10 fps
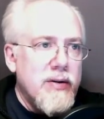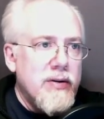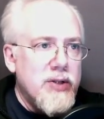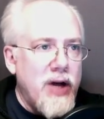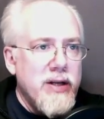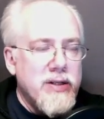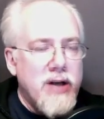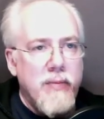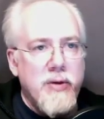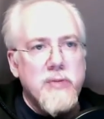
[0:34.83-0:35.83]
Chinese
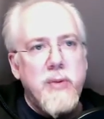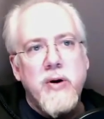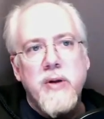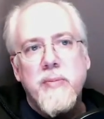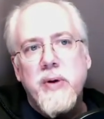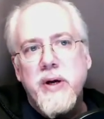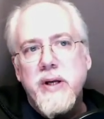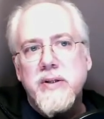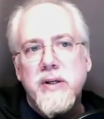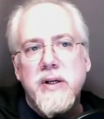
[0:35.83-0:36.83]
Communist Party
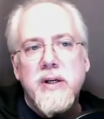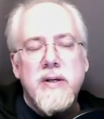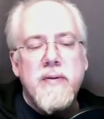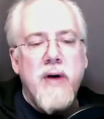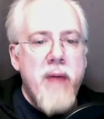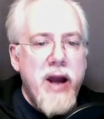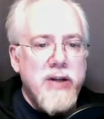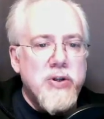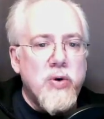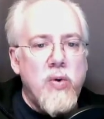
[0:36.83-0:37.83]
plays a
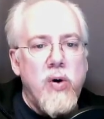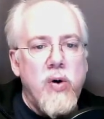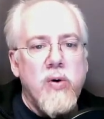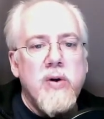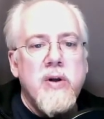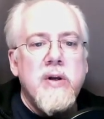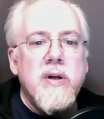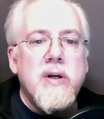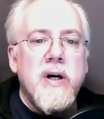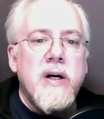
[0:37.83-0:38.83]
major role
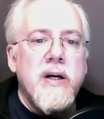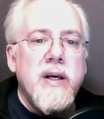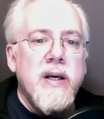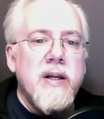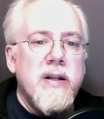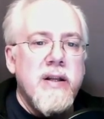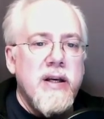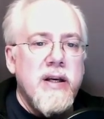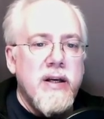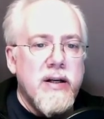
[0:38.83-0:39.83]
in
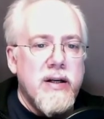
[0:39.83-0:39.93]
the